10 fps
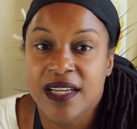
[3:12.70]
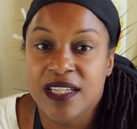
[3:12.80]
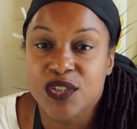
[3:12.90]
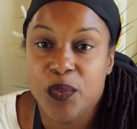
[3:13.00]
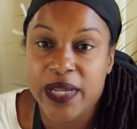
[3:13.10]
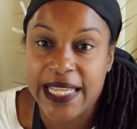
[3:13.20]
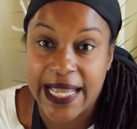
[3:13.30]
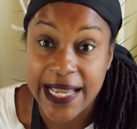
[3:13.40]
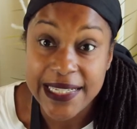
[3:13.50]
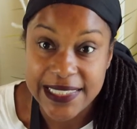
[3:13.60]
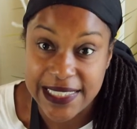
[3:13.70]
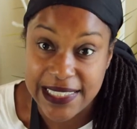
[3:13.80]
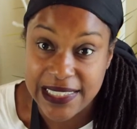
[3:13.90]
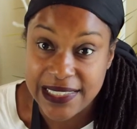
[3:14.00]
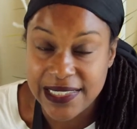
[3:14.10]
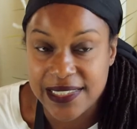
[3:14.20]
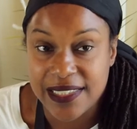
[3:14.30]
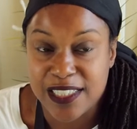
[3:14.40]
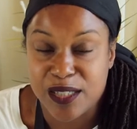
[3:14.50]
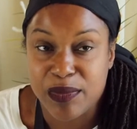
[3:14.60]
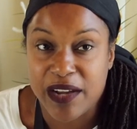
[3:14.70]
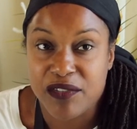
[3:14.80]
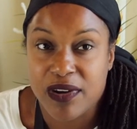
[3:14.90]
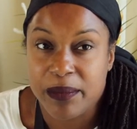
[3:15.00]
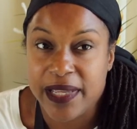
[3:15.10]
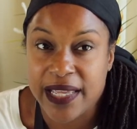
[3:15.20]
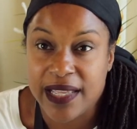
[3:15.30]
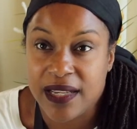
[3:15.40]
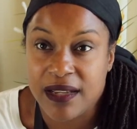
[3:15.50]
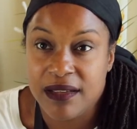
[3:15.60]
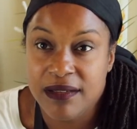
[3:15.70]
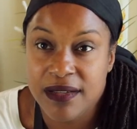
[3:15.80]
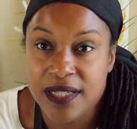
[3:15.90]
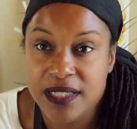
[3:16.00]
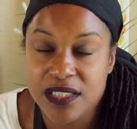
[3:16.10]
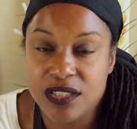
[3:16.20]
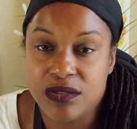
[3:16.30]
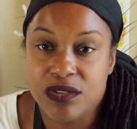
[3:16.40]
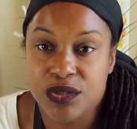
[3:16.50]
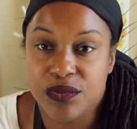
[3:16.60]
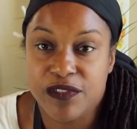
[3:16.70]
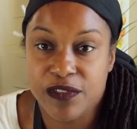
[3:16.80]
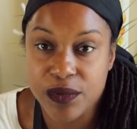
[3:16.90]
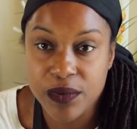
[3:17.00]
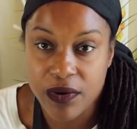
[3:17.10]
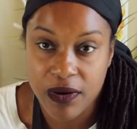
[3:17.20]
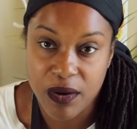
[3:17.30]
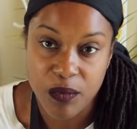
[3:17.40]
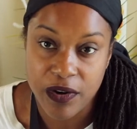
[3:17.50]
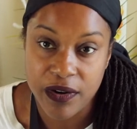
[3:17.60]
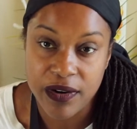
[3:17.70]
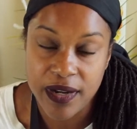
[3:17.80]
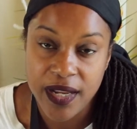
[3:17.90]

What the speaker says: 2018 after I began to do the fluid artwork,